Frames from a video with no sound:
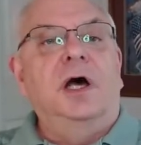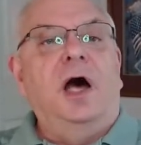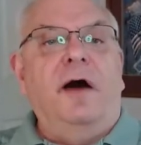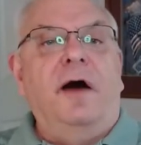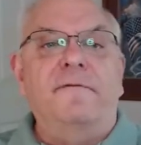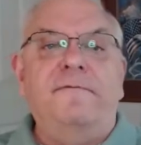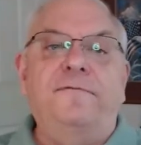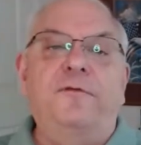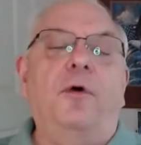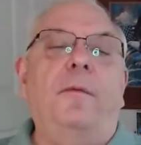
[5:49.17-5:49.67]

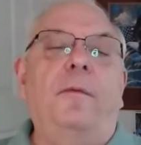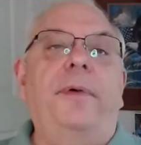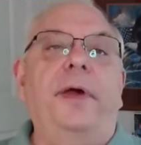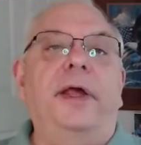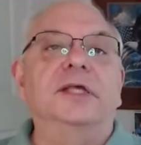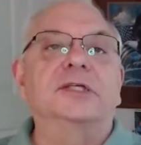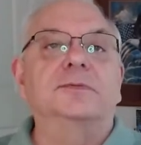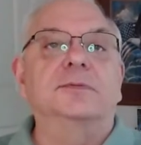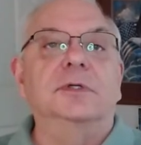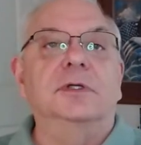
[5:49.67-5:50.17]
a full
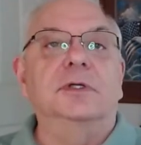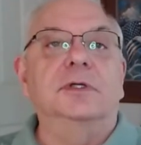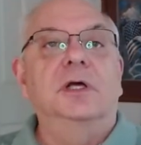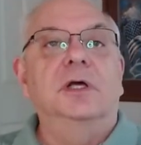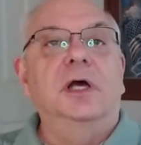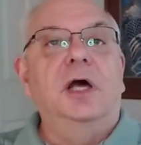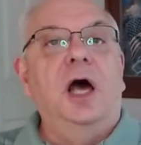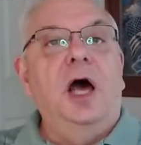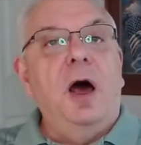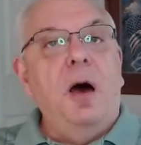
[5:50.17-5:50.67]
basement,
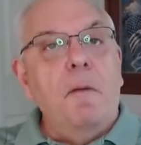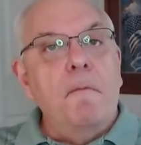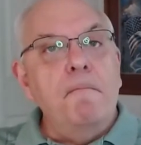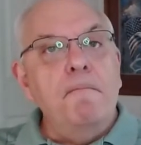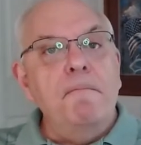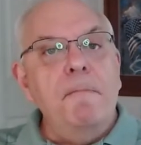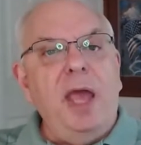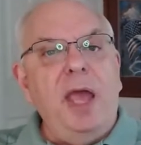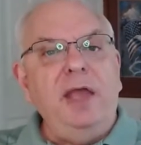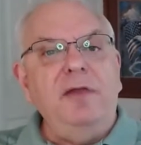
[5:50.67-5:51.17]

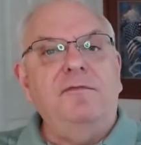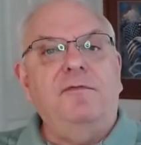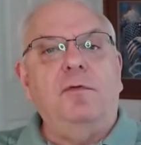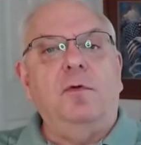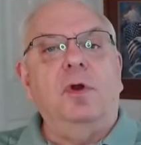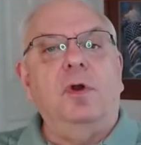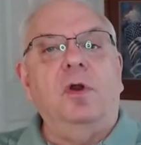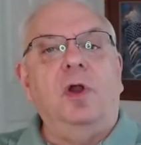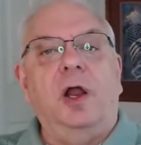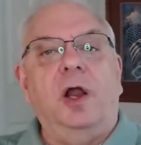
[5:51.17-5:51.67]
main
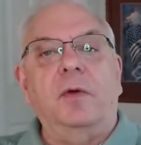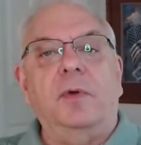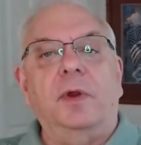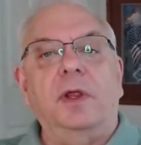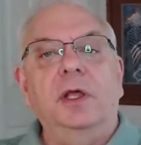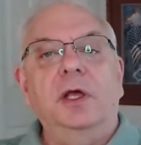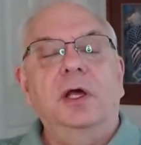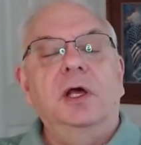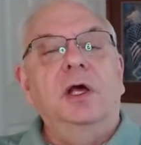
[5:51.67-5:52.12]
floor laundry,